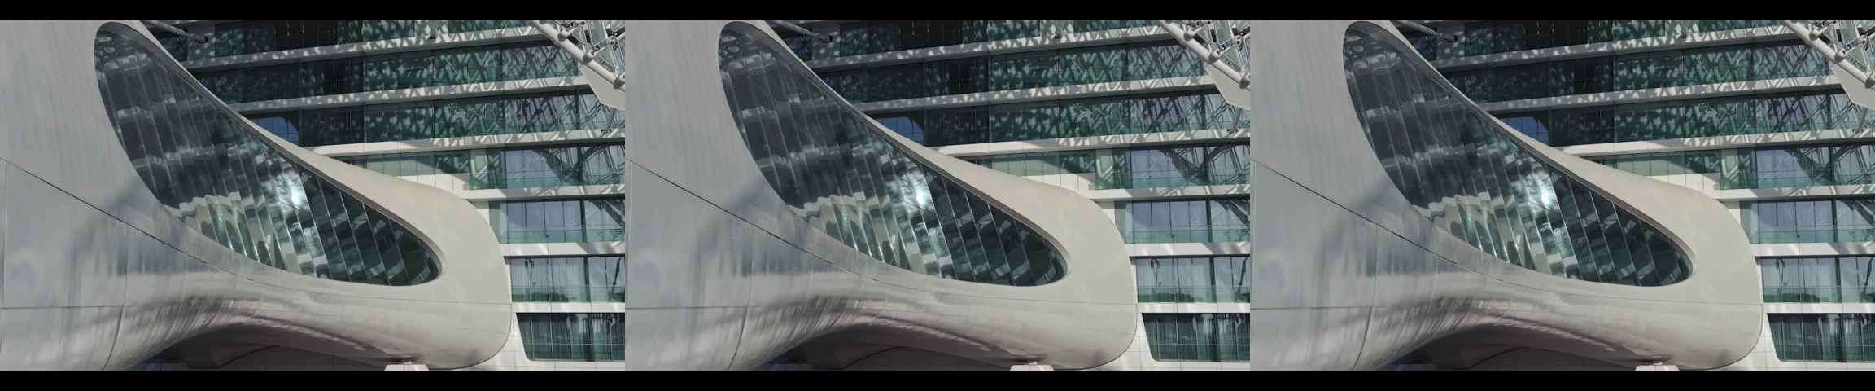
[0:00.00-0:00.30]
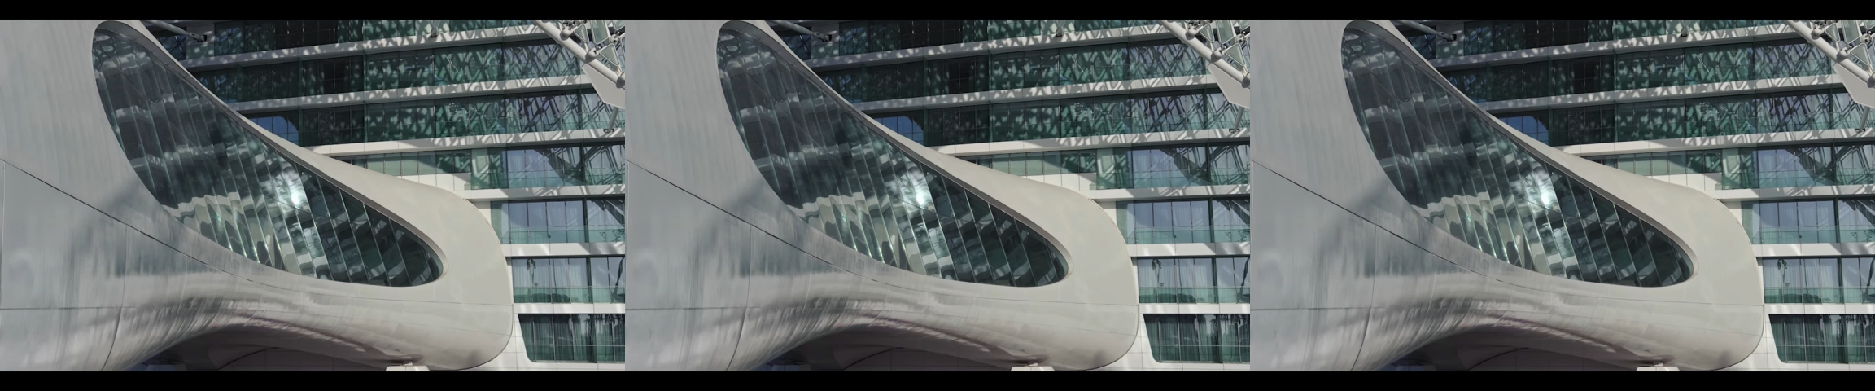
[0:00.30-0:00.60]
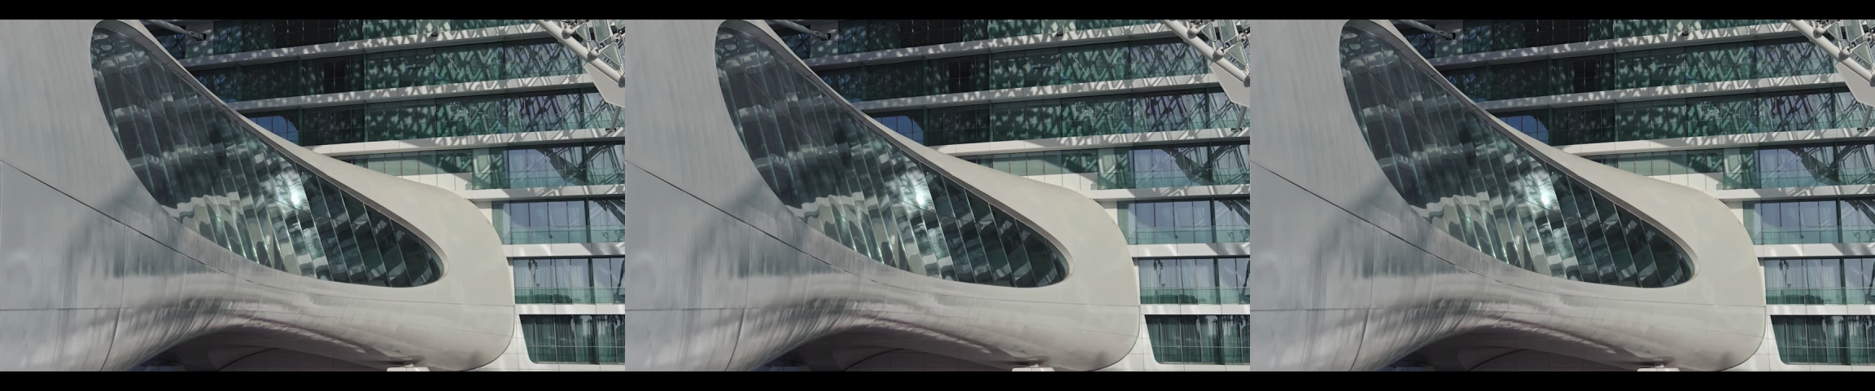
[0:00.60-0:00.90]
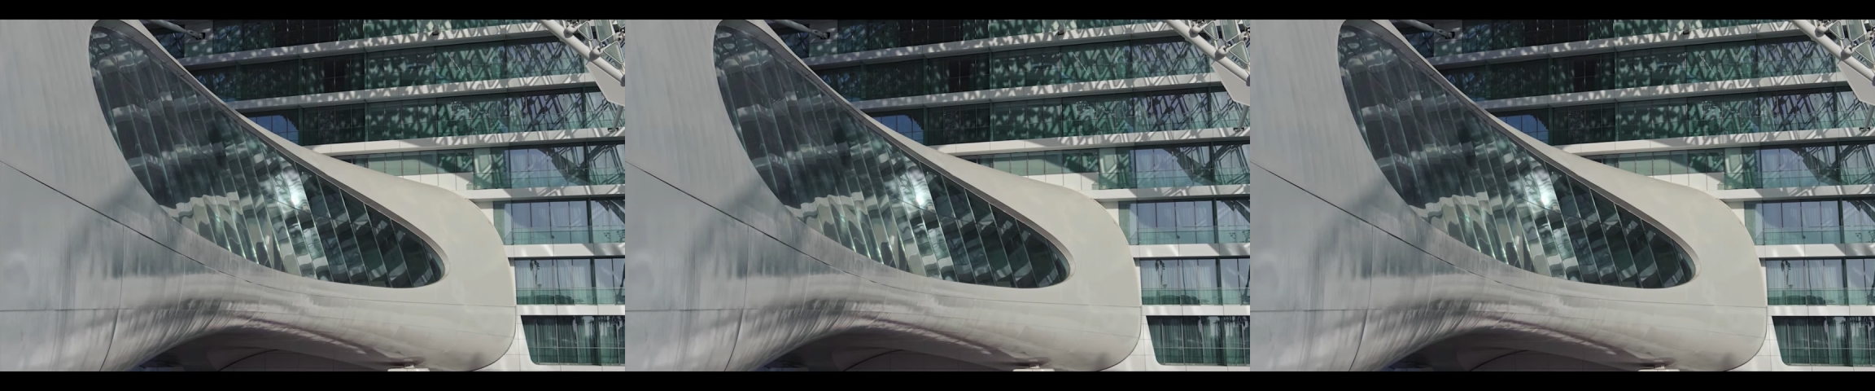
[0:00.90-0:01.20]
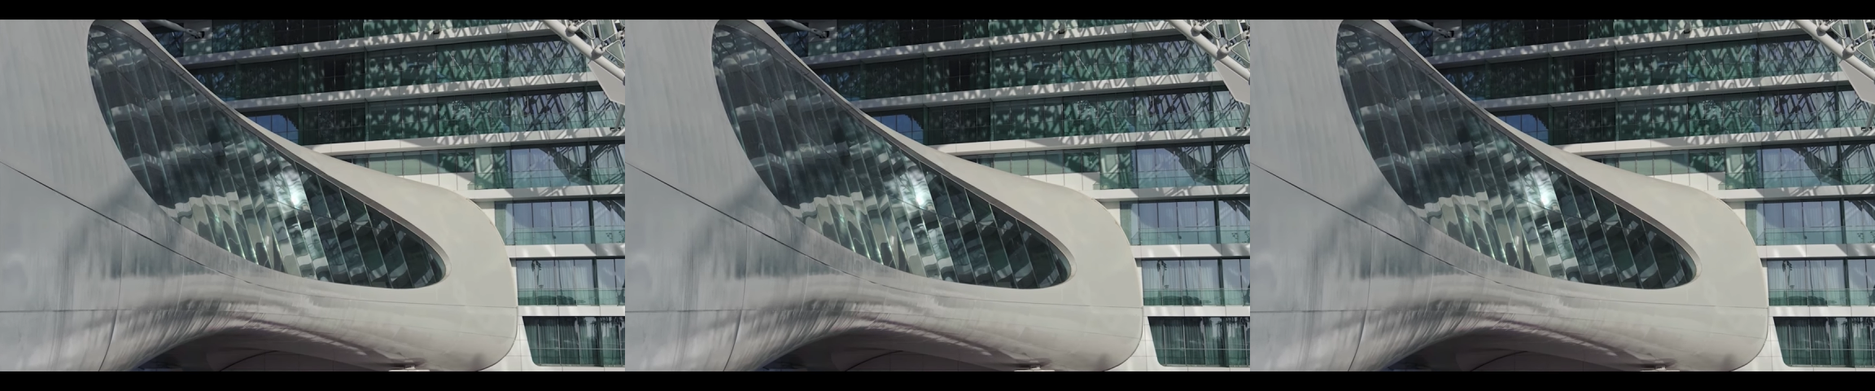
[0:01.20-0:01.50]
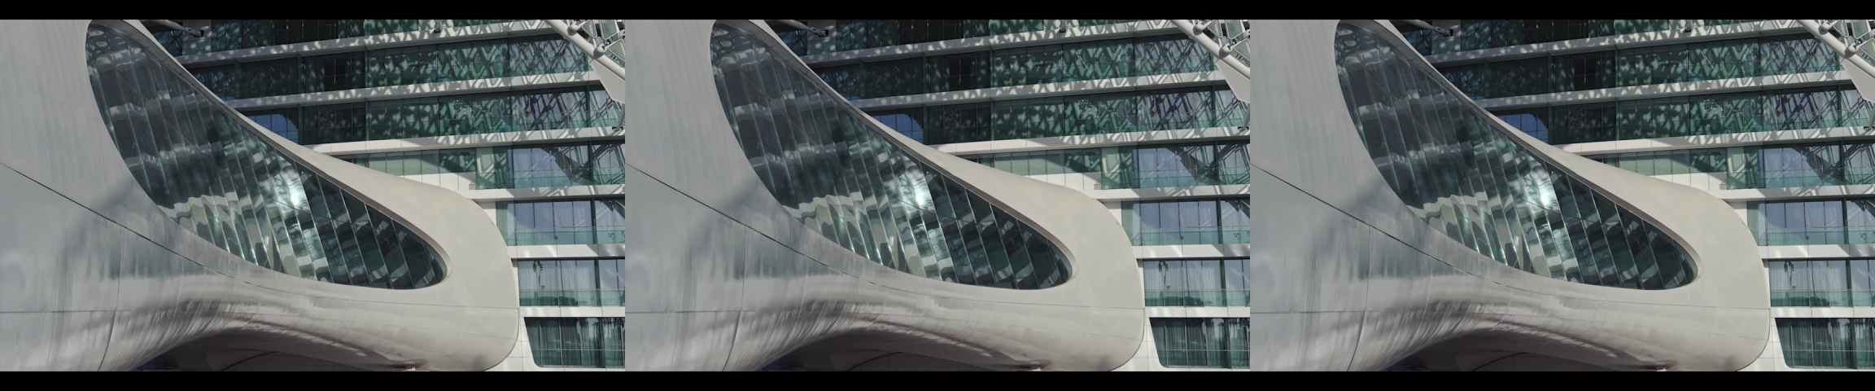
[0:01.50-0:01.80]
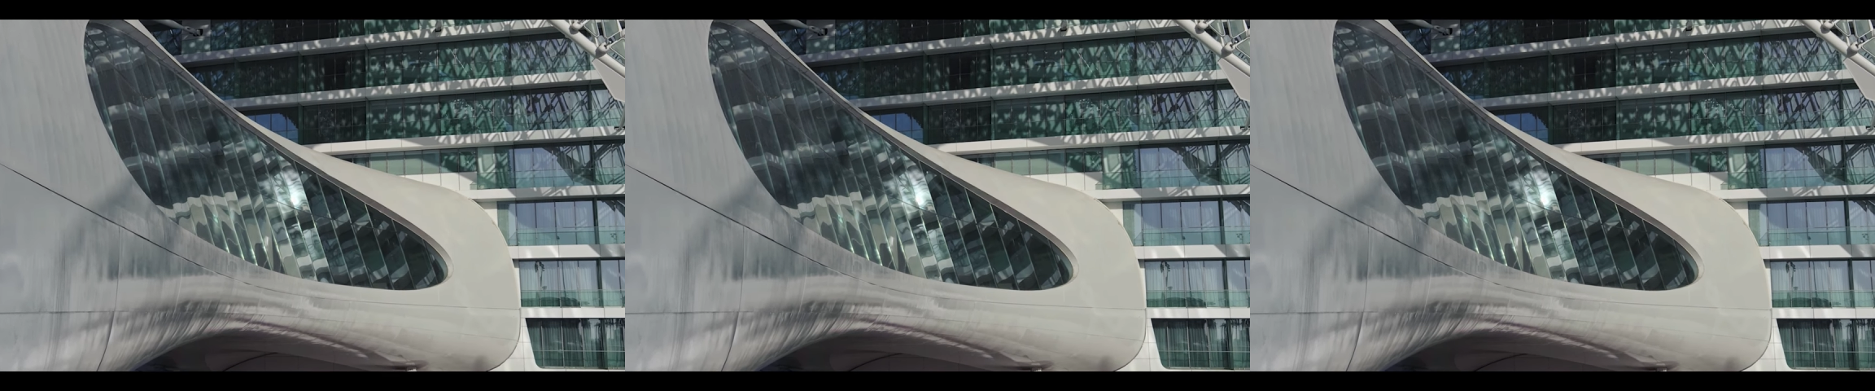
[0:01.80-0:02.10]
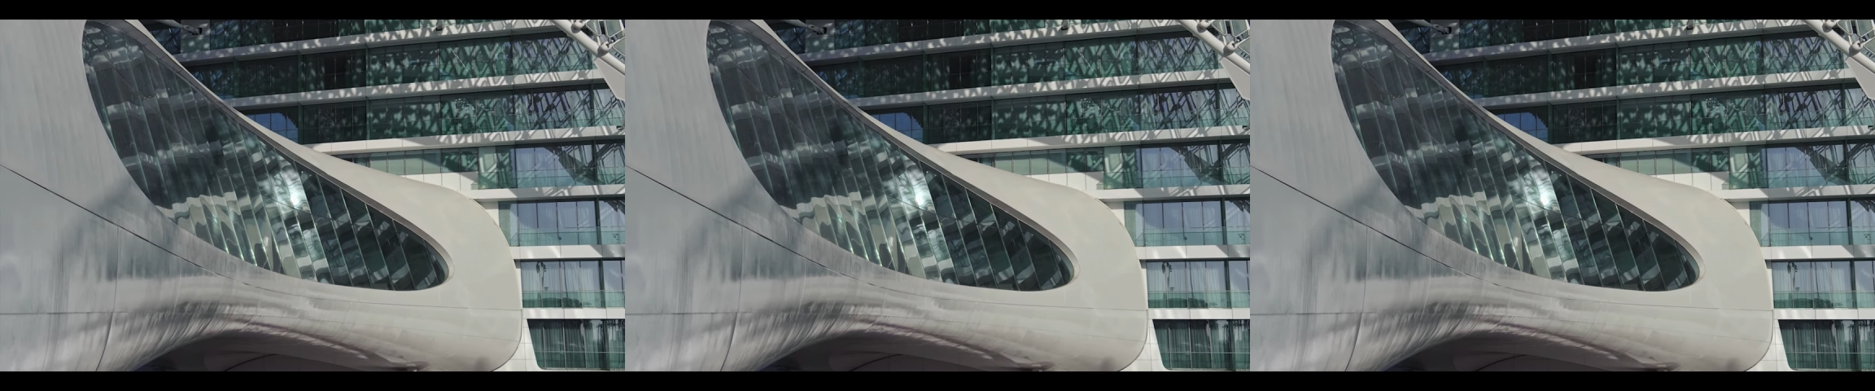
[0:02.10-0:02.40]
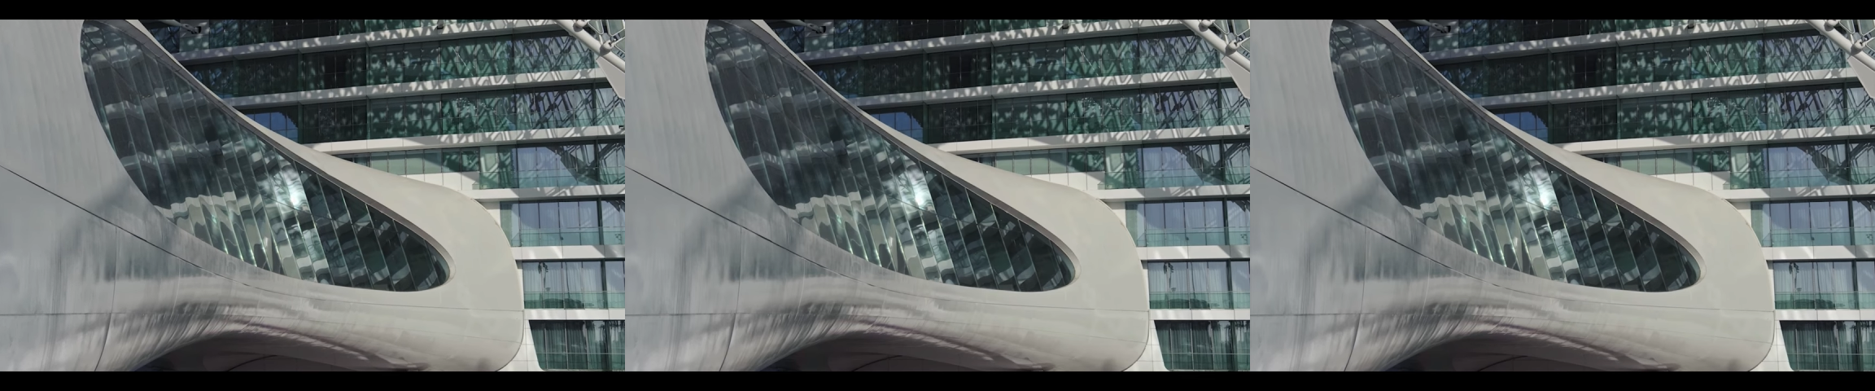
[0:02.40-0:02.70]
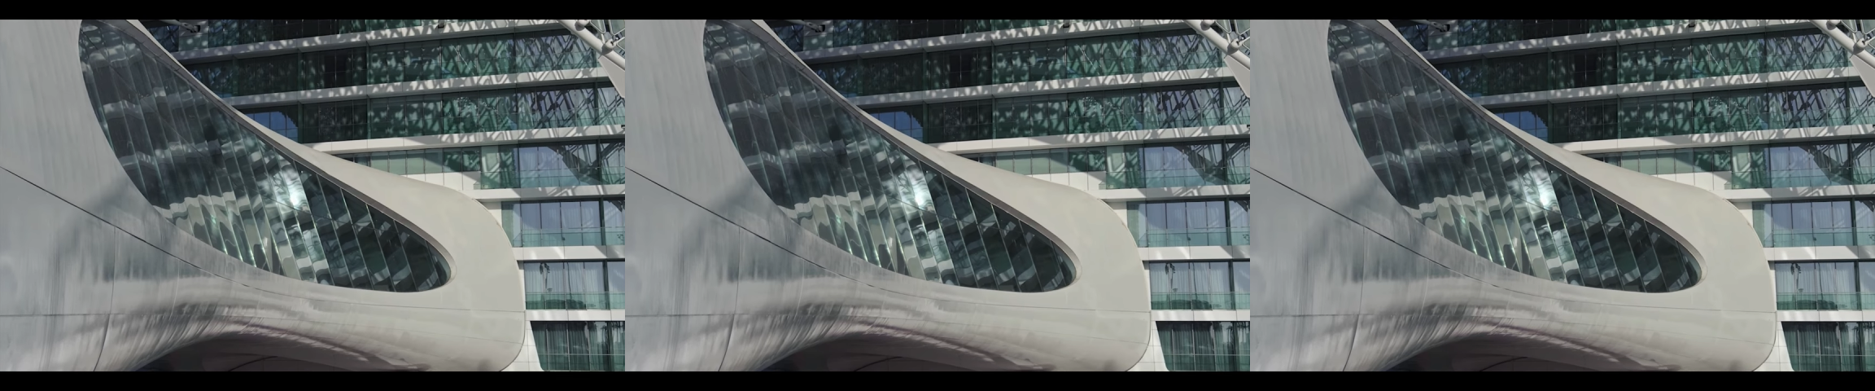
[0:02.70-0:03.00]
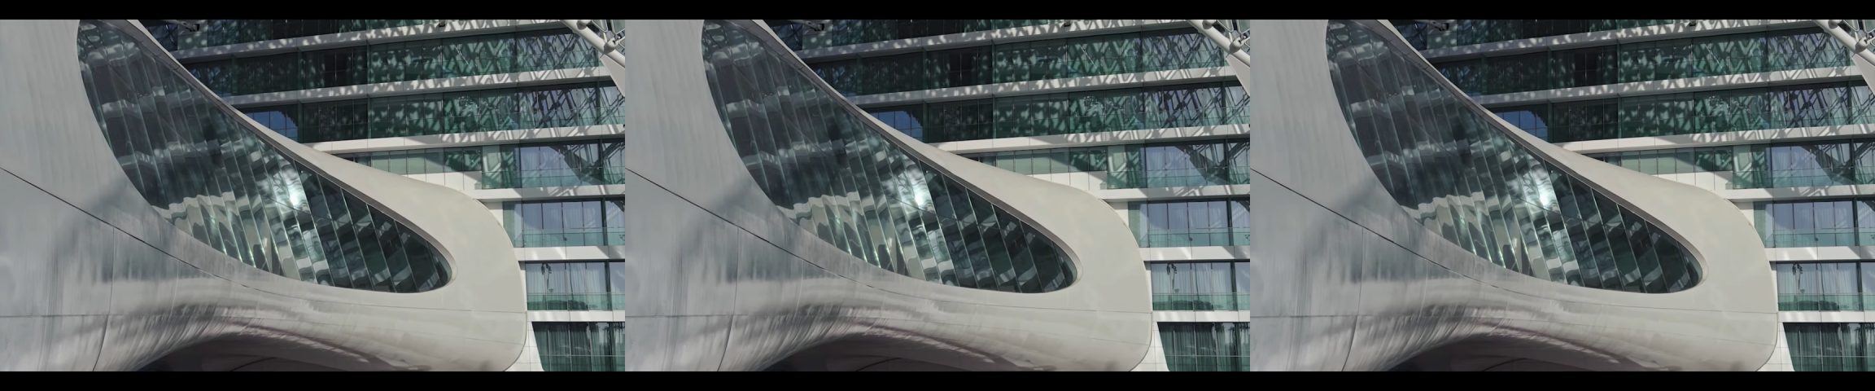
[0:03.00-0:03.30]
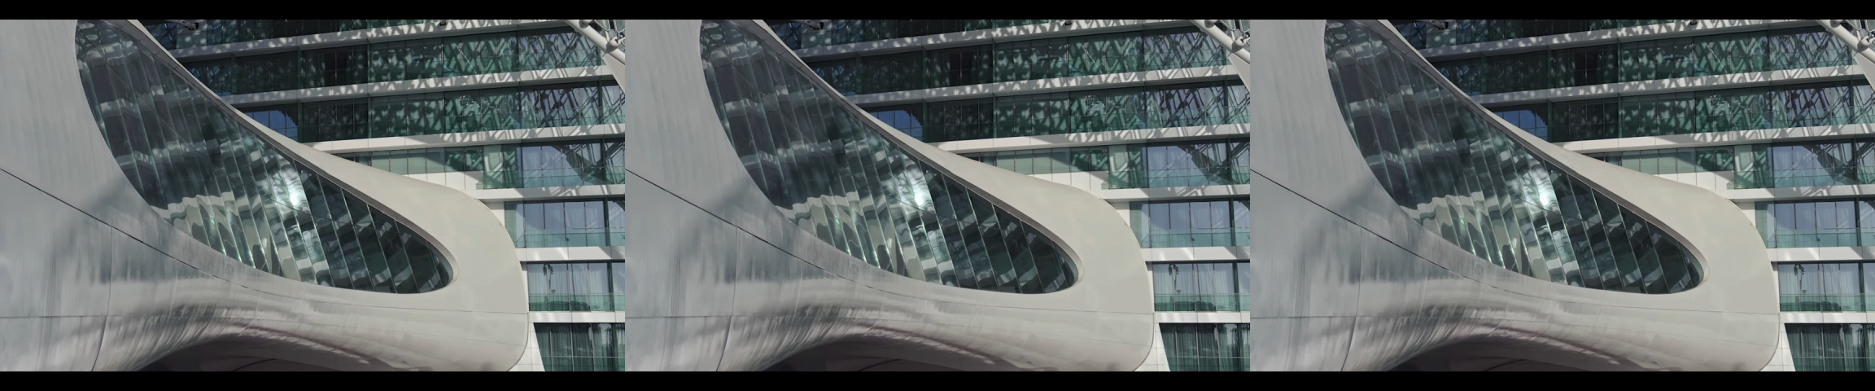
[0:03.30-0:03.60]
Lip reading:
No face is visible, so there are no lips to read.